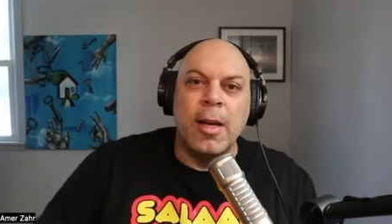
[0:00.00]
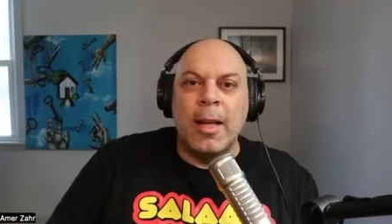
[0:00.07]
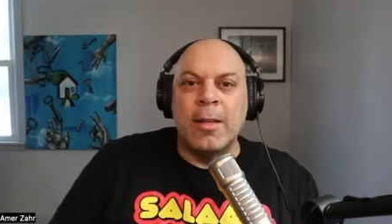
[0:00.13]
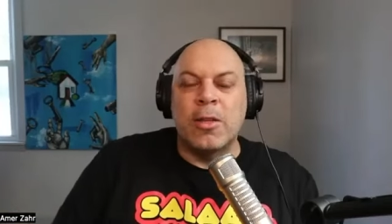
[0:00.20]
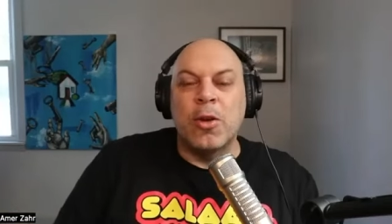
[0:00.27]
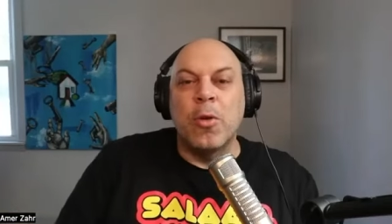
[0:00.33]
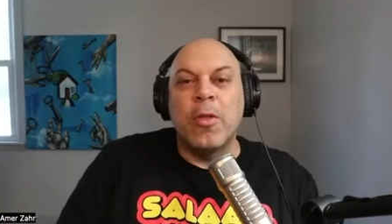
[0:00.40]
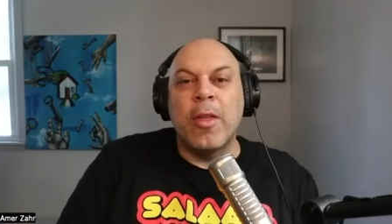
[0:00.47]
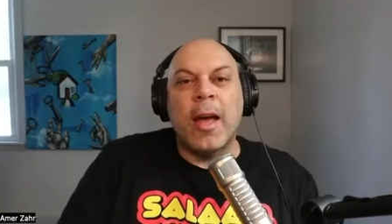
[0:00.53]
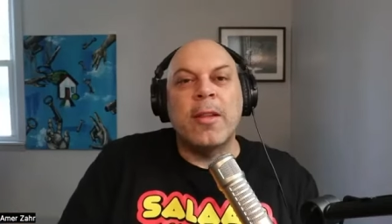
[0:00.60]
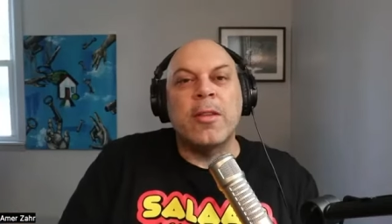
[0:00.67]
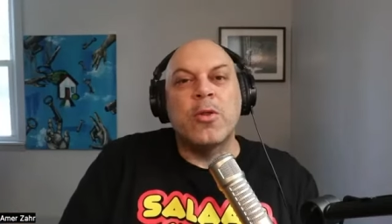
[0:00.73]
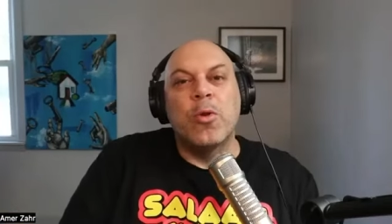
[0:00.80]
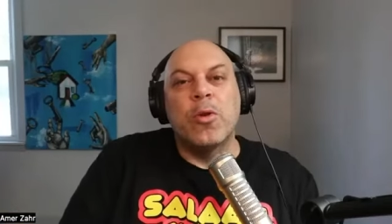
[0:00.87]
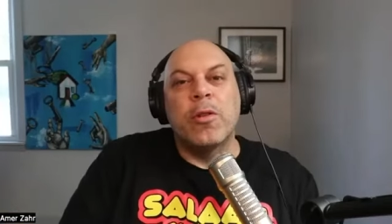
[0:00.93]
And so
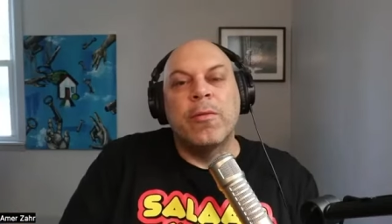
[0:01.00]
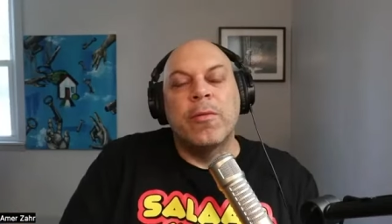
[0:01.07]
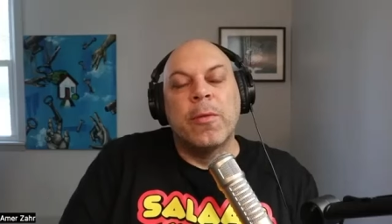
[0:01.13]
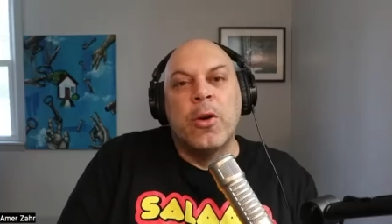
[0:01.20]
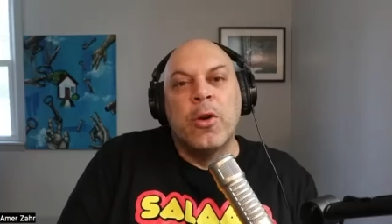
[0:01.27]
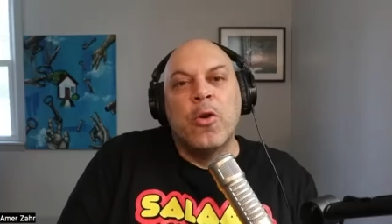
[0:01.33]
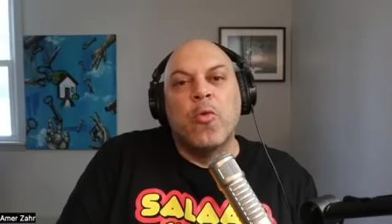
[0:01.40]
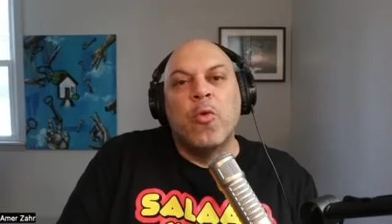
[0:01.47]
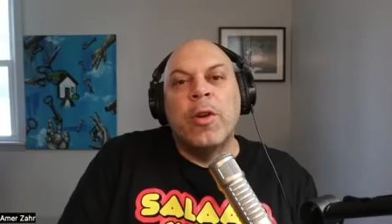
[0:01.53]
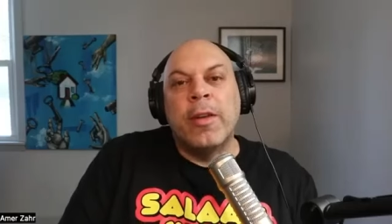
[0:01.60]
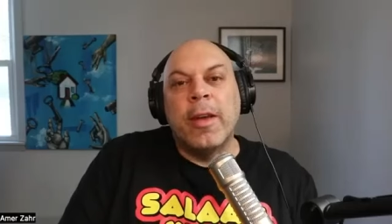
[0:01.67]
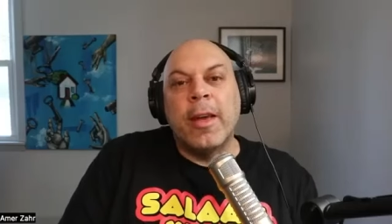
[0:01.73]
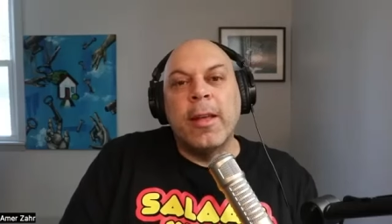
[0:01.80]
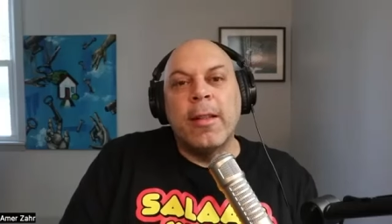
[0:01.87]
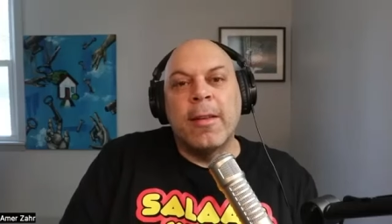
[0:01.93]
that sort of
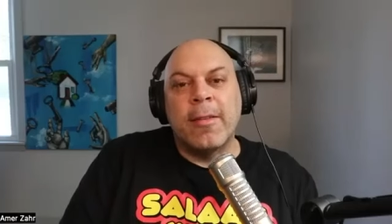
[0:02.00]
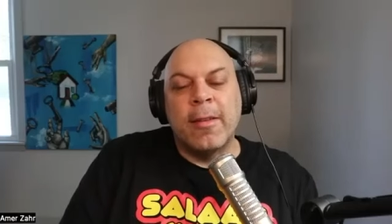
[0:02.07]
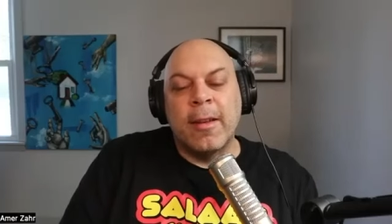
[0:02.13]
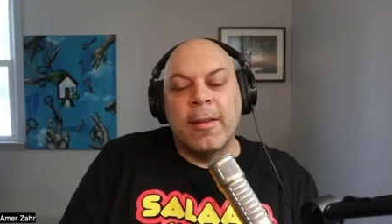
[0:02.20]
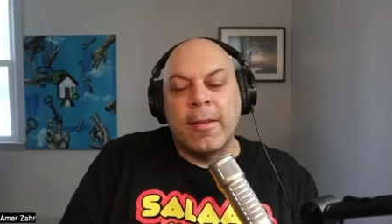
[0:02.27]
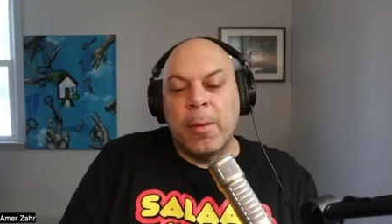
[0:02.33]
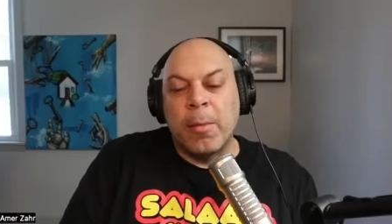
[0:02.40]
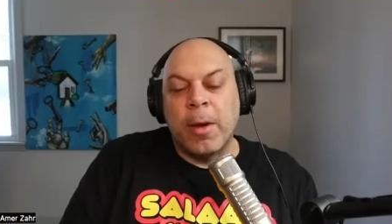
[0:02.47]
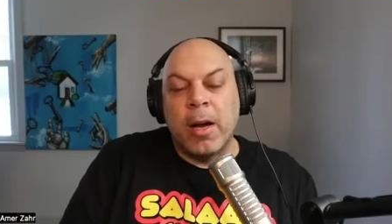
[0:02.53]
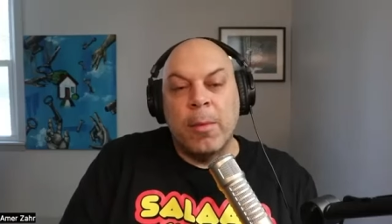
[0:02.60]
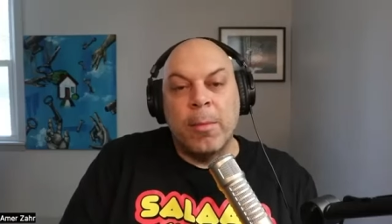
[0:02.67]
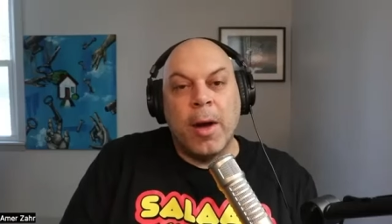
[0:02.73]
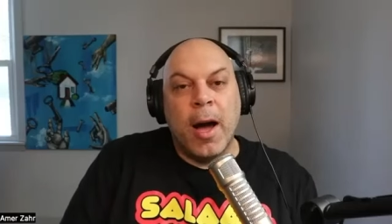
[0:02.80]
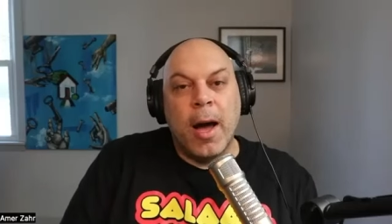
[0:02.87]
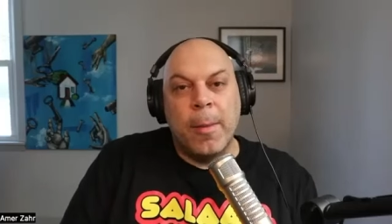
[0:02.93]
ridiculousness can
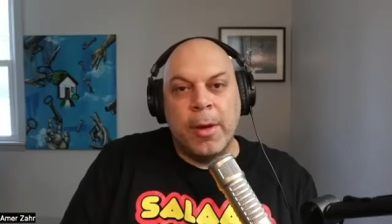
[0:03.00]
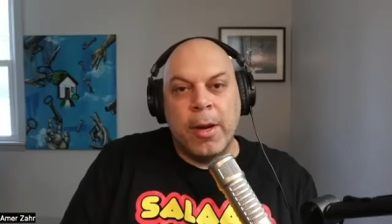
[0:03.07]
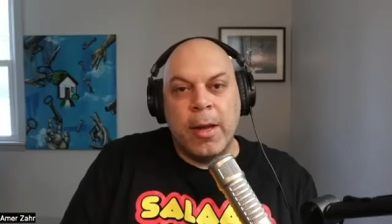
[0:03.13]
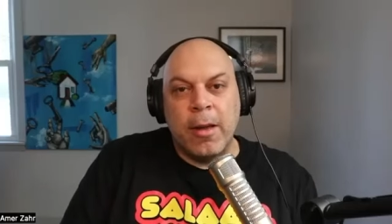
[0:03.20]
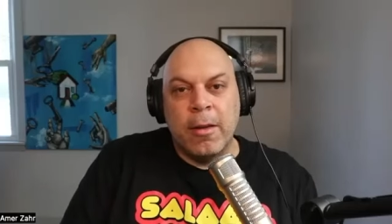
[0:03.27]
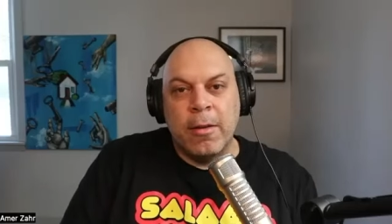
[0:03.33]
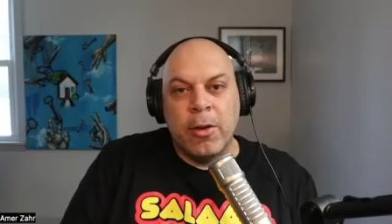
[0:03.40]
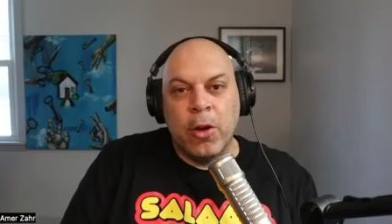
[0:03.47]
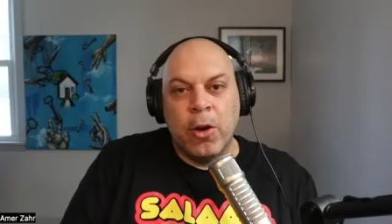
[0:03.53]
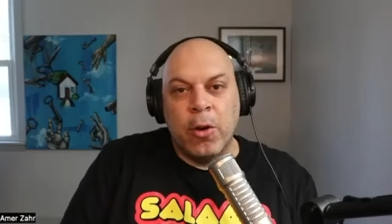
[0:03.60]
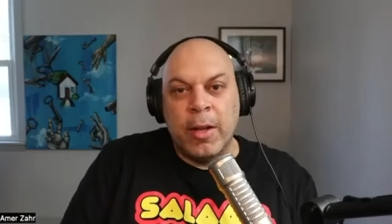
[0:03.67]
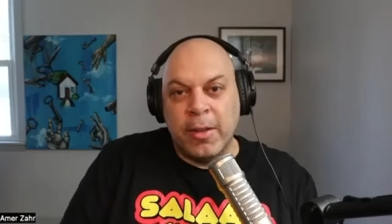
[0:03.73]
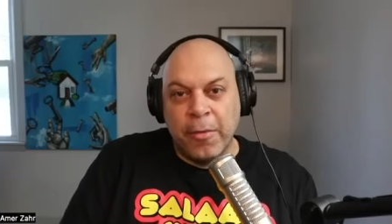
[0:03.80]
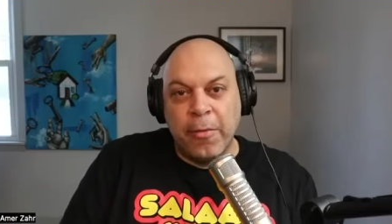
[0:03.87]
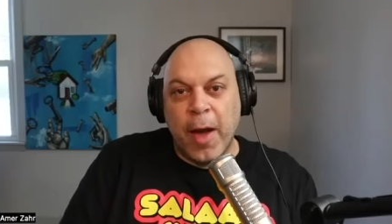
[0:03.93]
become comedy. You know,
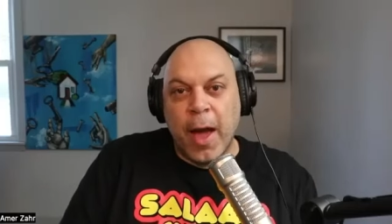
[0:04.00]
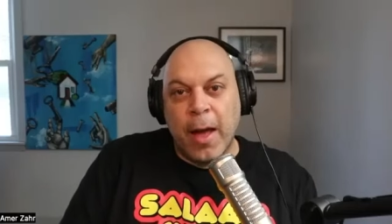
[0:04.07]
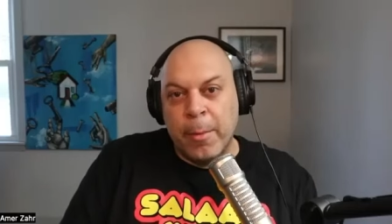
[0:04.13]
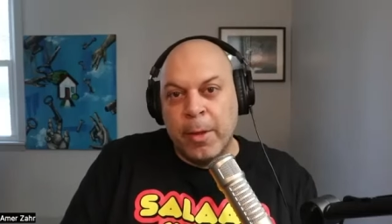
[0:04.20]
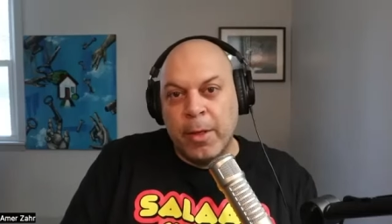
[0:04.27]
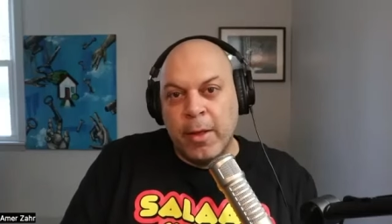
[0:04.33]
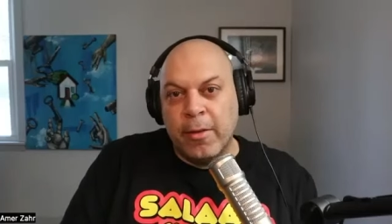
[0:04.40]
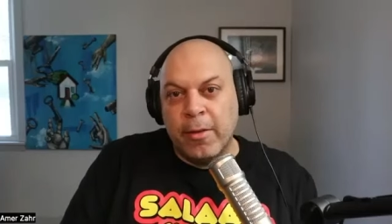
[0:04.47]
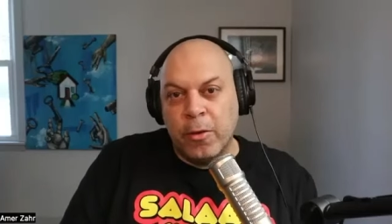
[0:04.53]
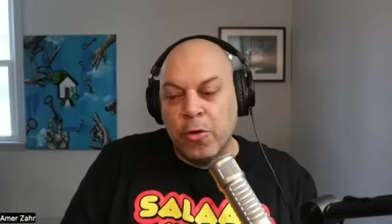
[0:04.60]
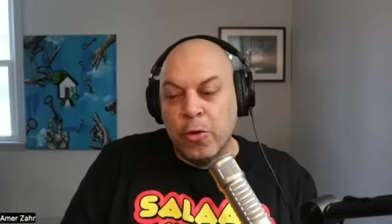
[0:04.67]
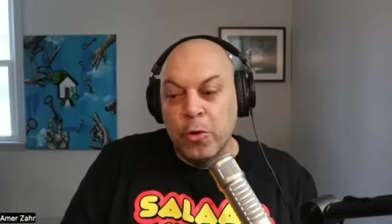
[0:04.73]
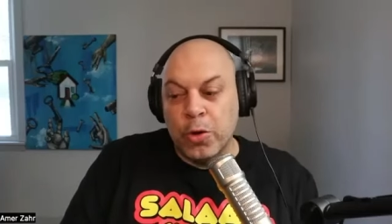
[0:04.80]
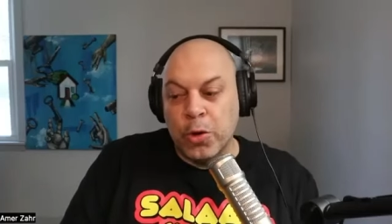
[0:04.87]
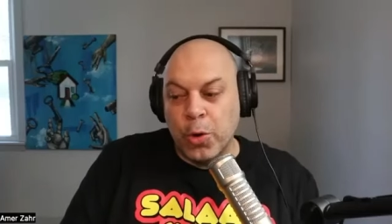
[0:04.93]
it's a fact. I mean, this is a
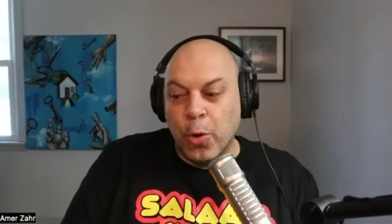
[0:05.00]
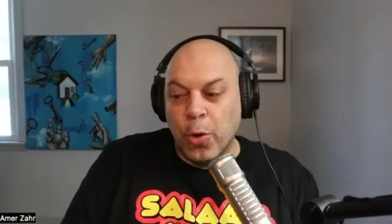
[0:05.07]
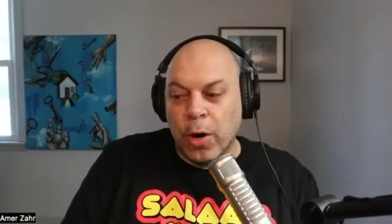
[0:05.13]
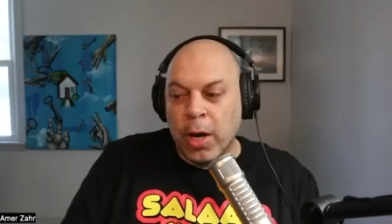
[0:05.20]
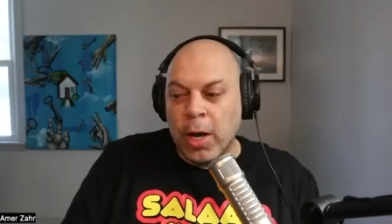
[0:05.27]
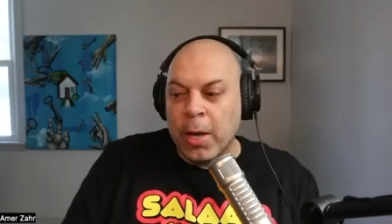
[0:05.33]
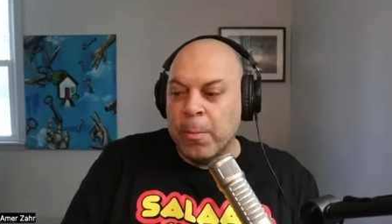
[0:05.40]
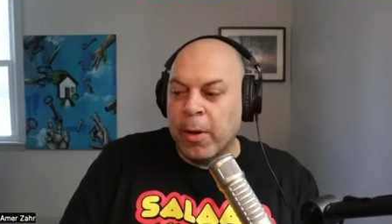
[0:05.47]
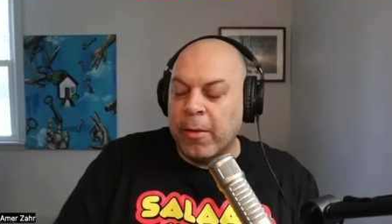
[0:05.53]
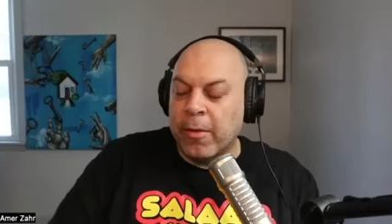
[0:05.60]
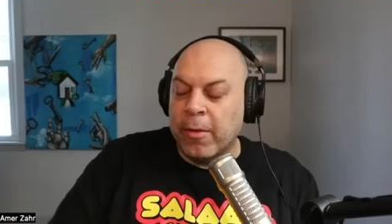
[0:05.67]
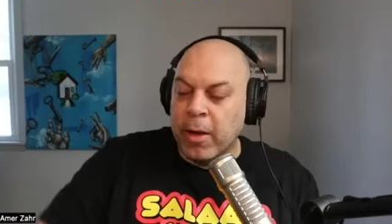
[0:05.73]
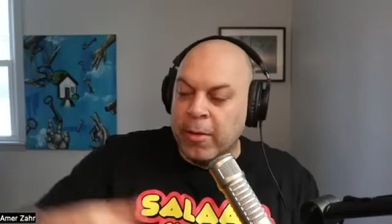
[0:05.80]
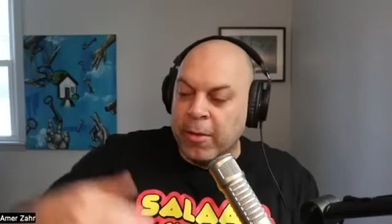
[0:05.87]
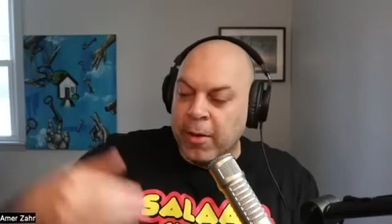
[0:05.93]
true story, but
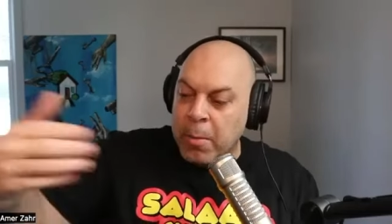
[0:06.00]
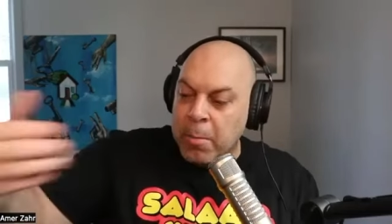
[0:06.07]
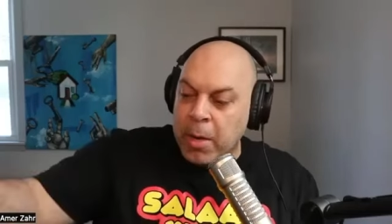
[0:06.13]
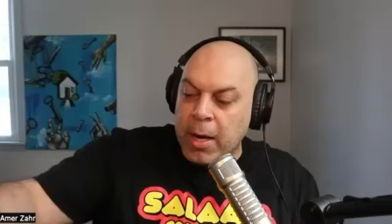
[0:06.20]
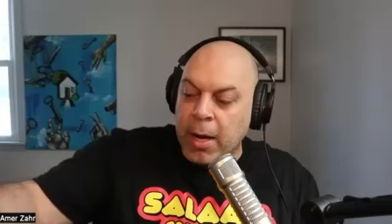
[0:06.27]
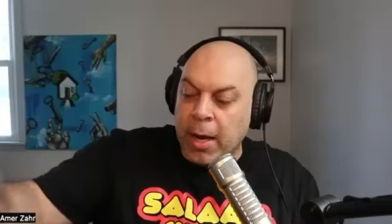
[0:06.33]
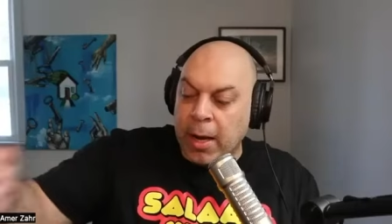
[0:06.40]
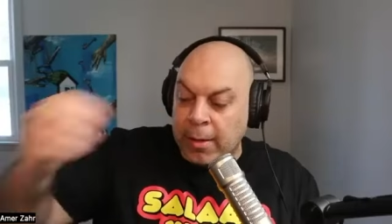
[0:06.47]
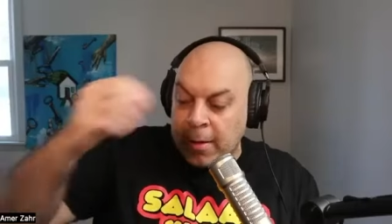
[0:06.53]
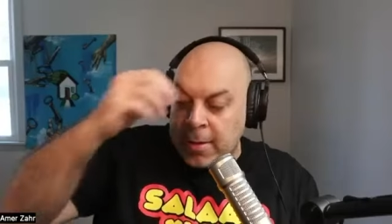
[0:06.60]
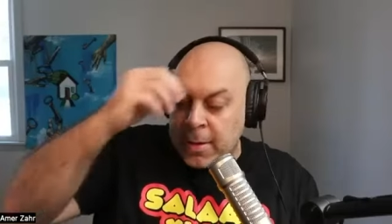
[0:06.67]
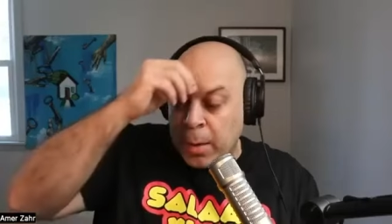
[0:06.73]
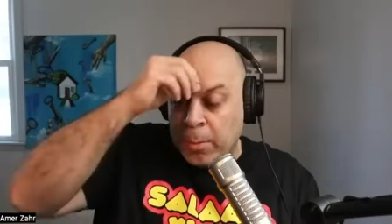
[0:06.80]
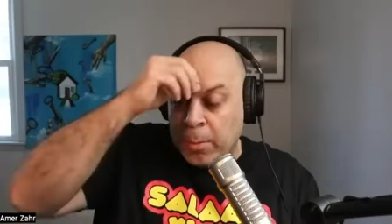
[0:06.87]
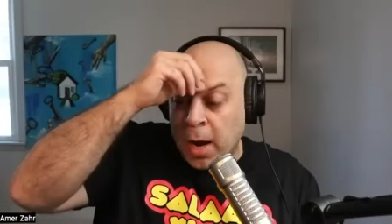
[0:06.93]
it's it's comedic at the
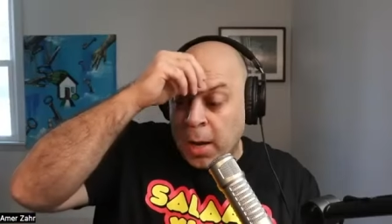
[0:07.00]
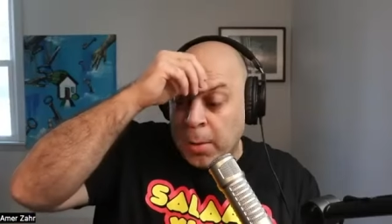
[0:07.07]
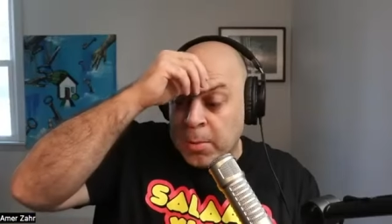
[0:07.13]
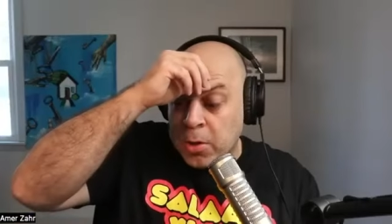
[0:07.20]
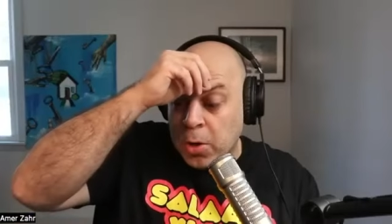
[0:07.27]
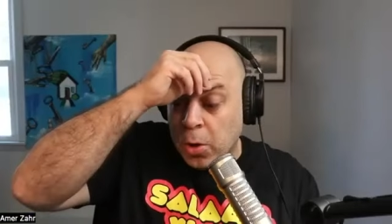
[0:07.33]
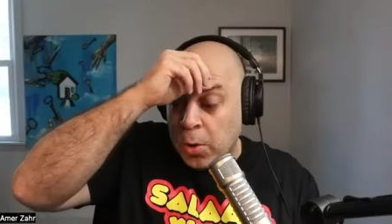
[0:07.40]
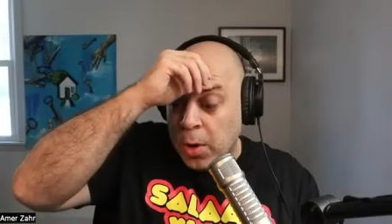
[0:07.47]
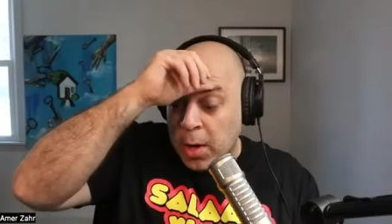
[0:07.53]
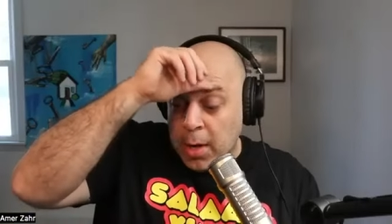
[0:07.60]
same time. So